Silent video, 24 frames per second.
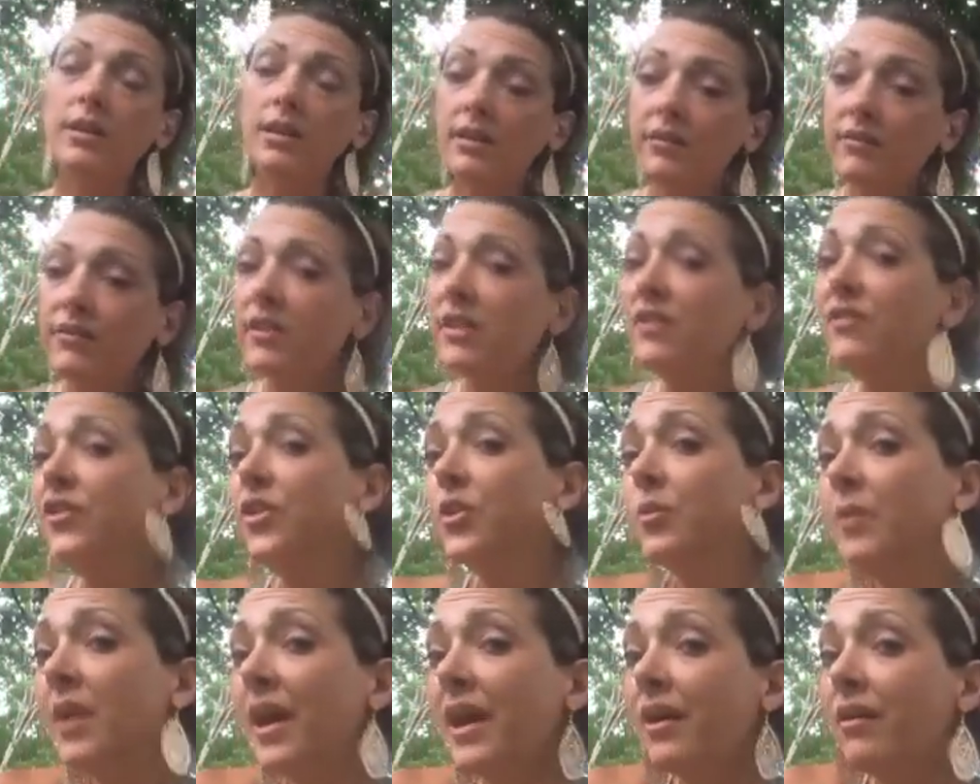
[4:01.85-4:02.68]
Even if
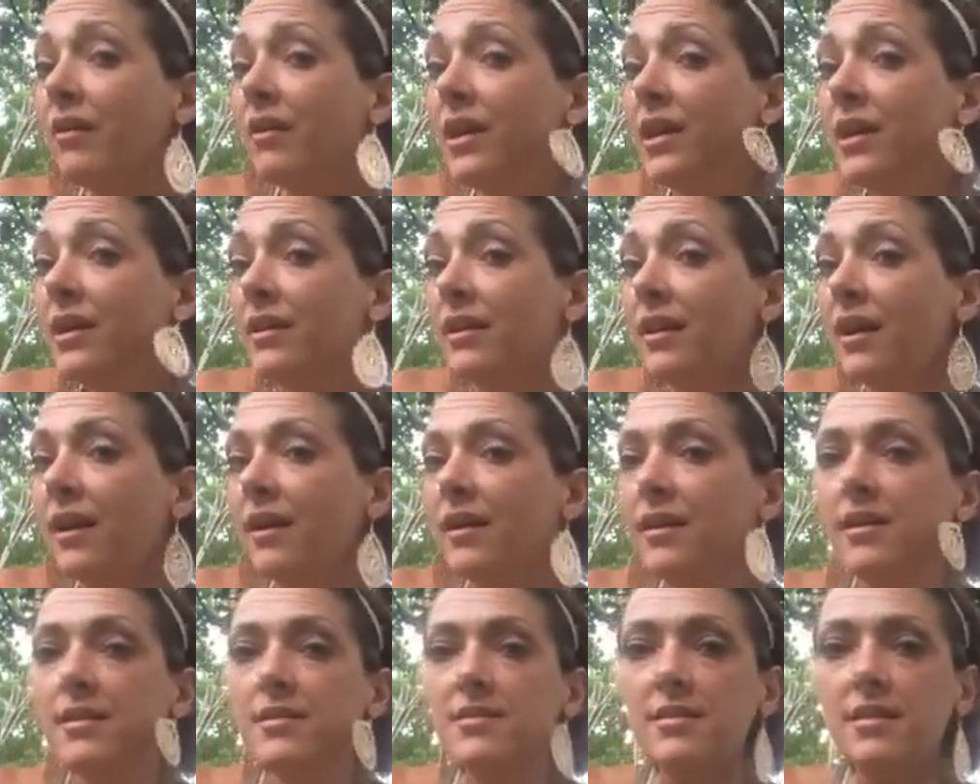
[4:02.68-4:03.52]
you're married,
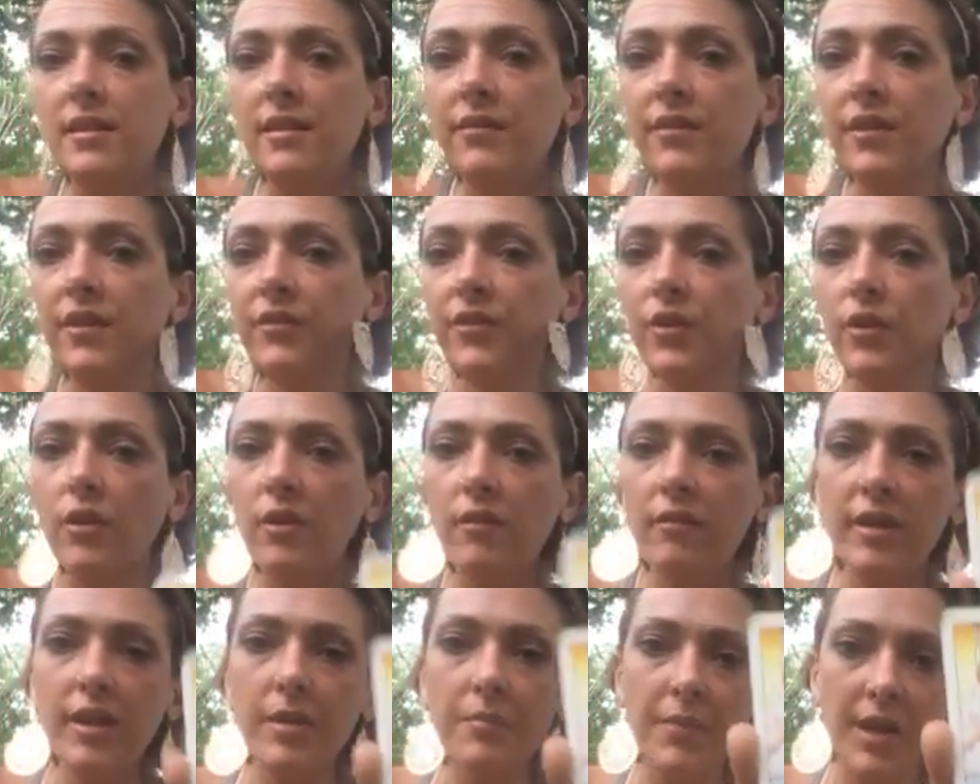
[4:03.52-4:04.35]
guys, even if you're
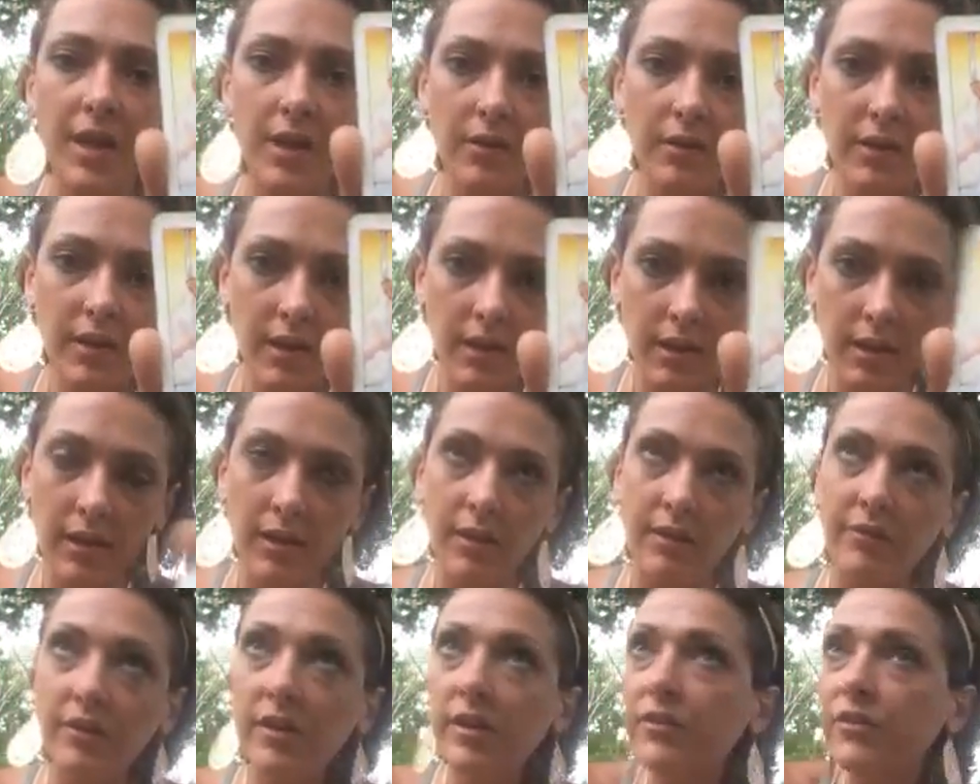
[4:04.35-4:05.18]
already married,
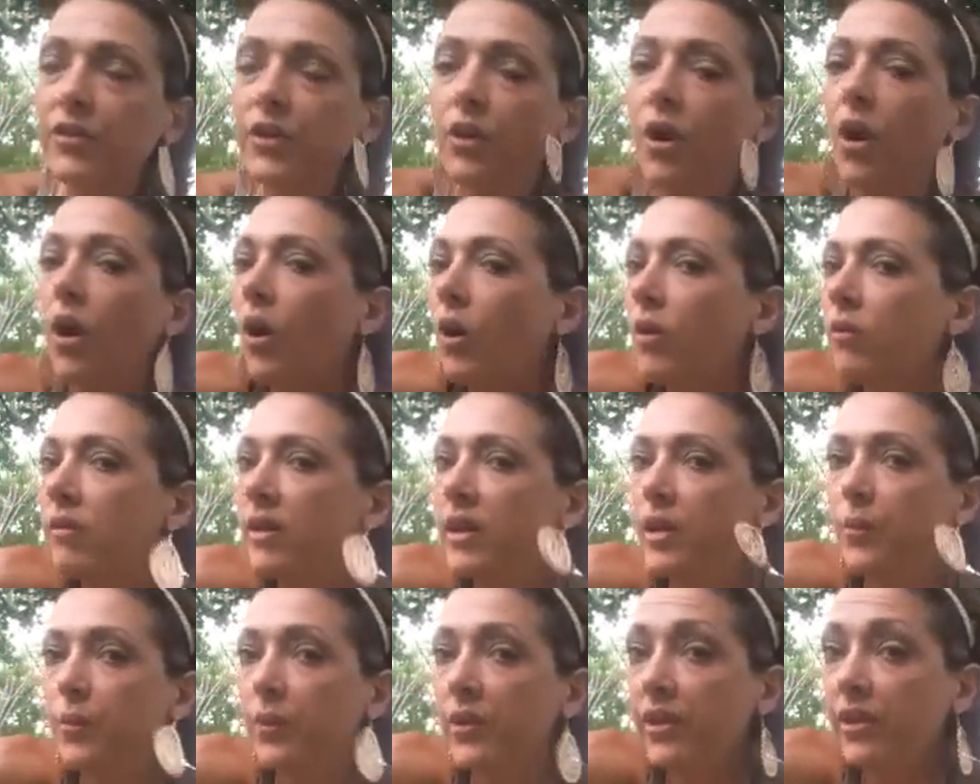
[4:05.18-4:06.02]
even if you're
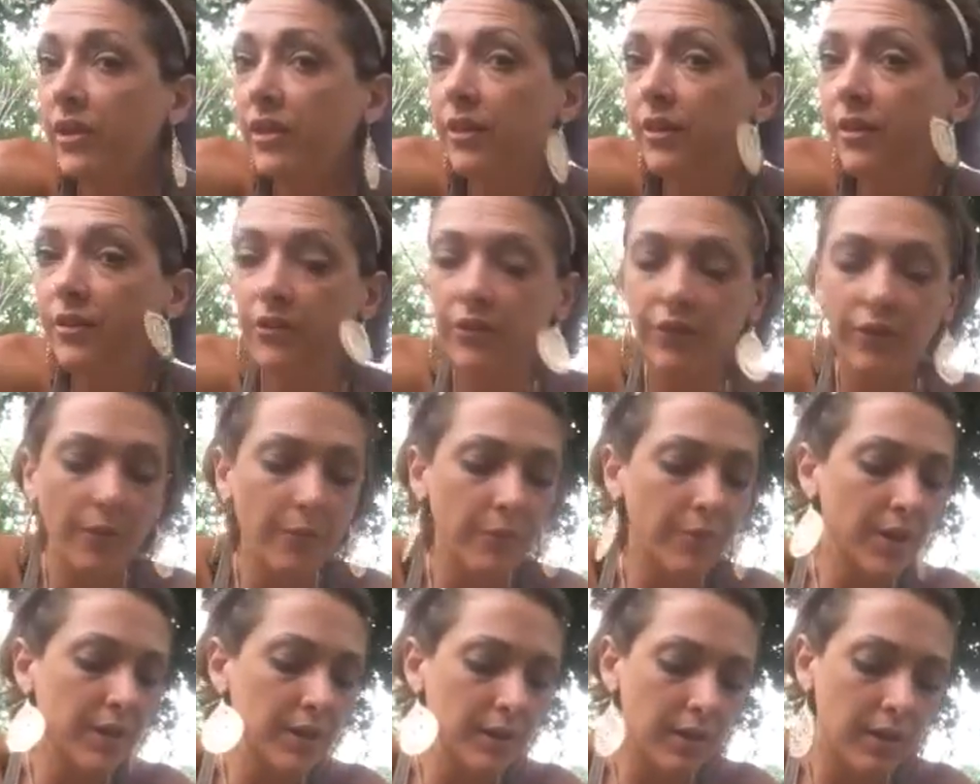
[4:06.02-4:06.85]
already with
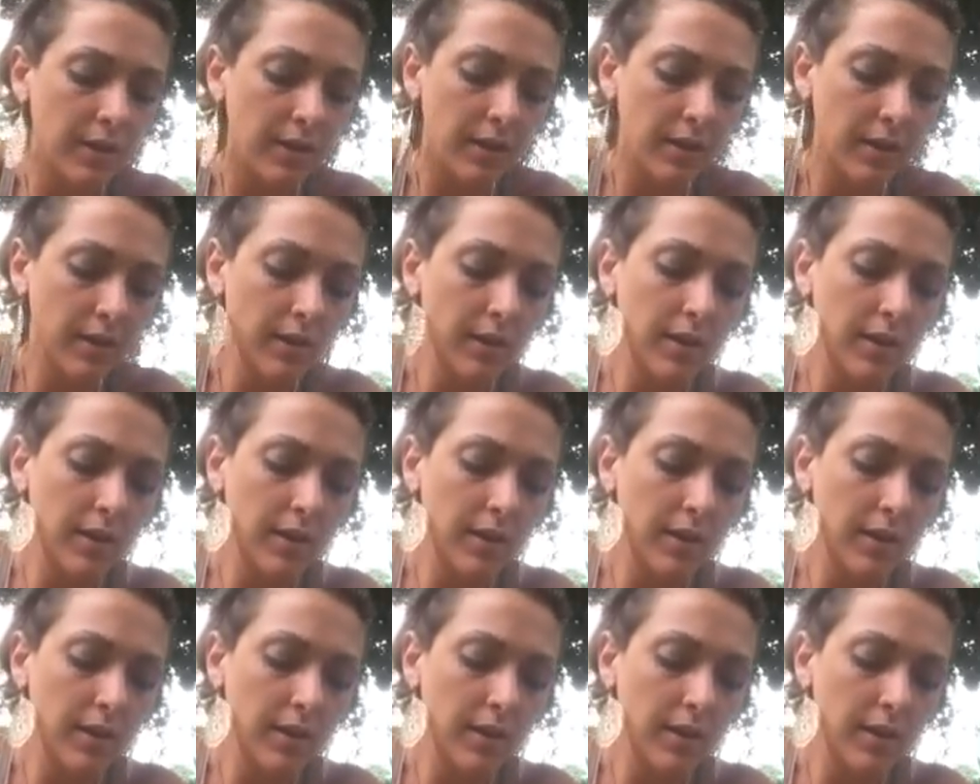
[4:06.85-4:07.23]
somebody,